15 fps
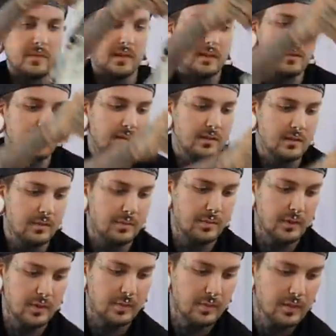let's
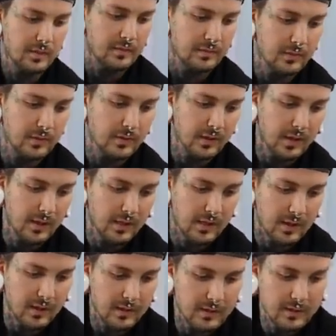put them on the floor like
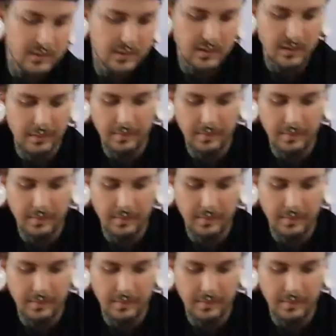this.